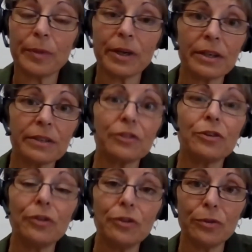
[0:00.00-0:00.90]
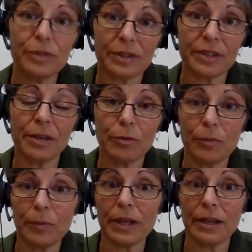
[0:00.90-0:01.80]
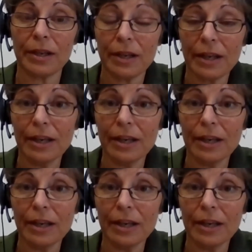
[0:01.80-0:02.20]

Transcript: past who you see would be